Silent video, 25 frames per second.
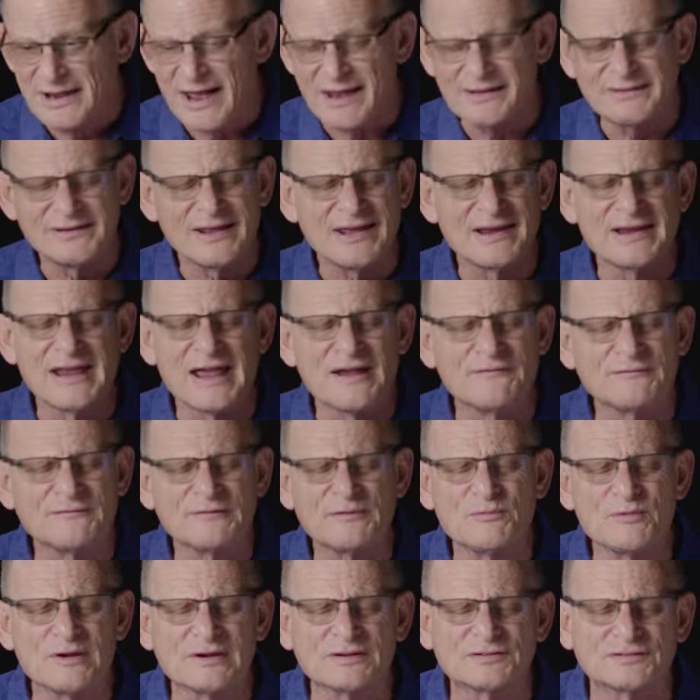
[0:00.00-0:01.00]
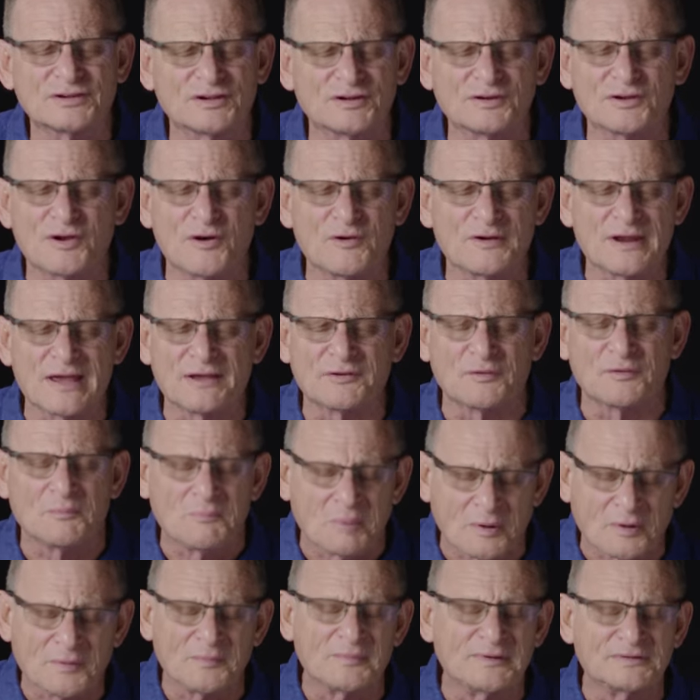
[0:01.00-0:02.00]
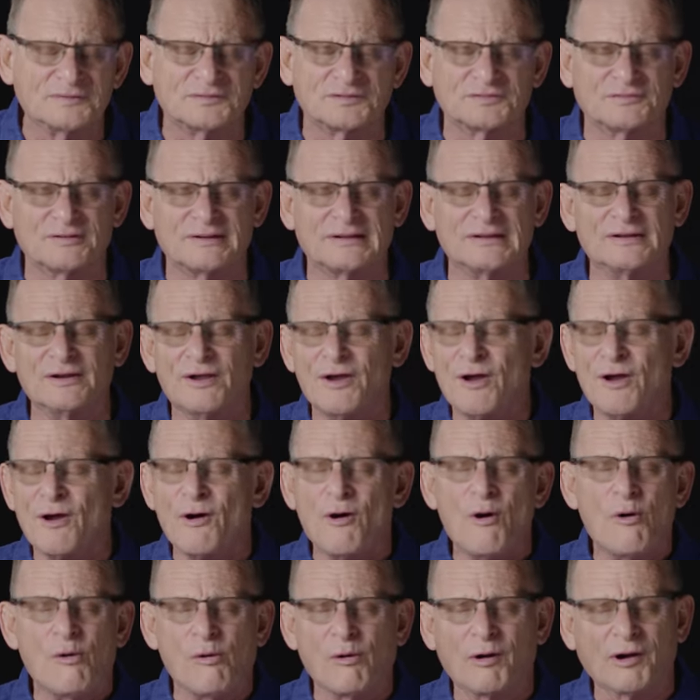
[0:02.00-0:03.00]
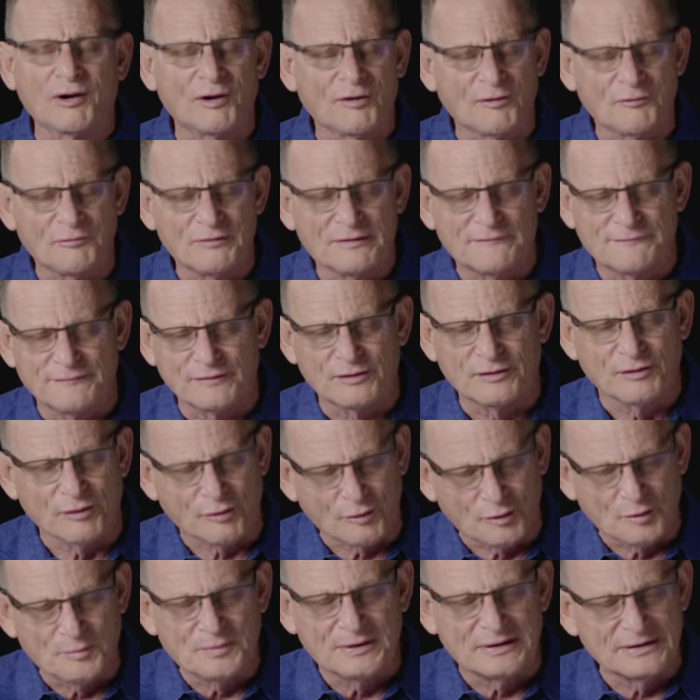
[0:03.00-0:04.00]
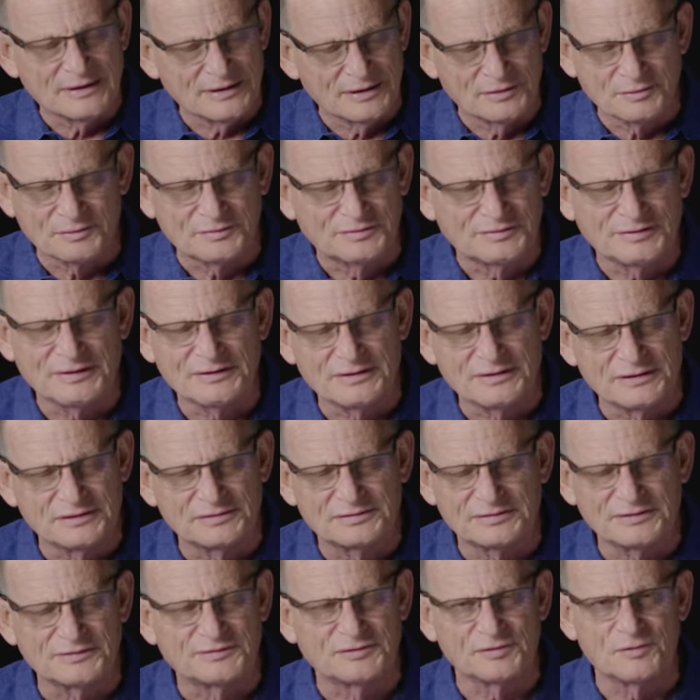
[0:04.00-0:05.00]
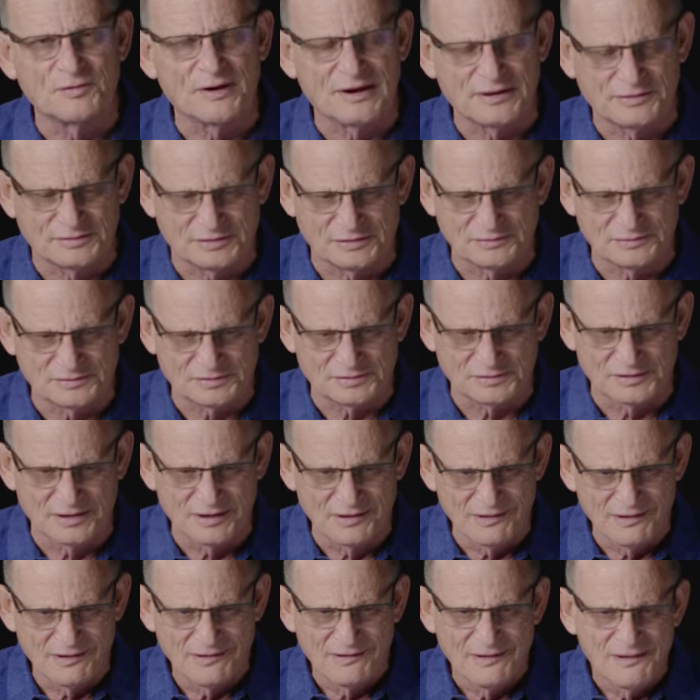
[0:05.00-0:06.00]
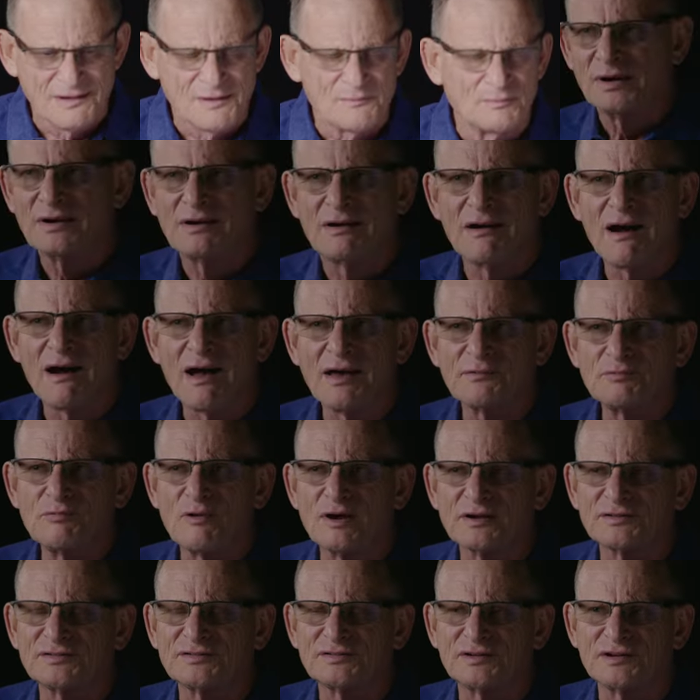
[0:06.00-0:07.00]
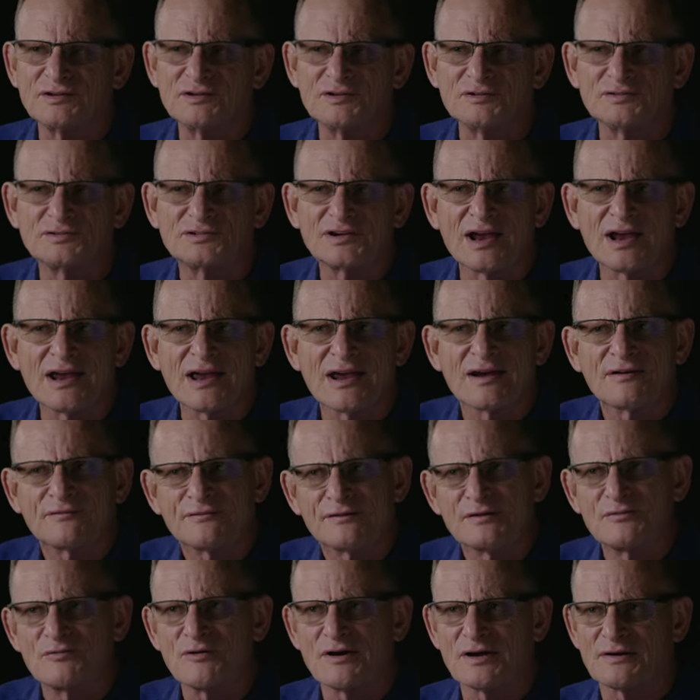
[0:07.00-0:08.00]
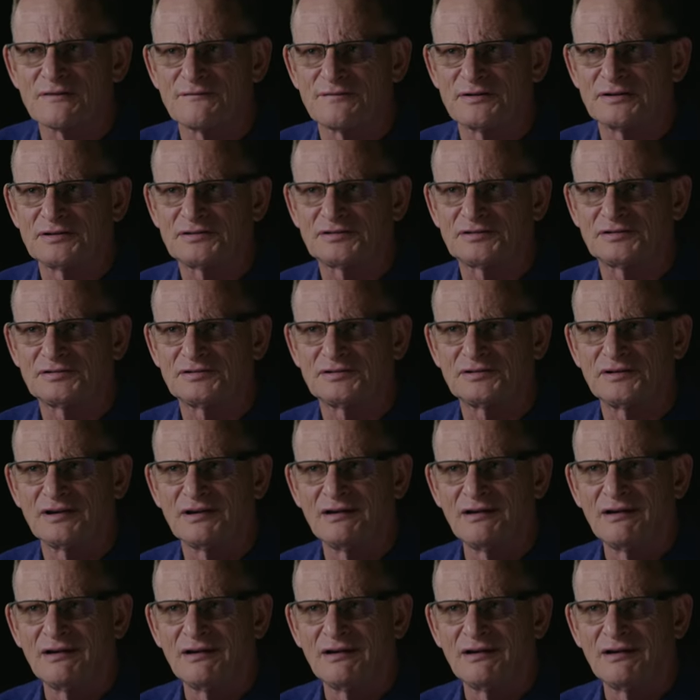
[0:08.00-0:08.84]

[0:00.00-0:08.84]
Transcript: not everyone is going to go down to Bourbon Street or horrific urban inner city situations. But God wants to use every one of us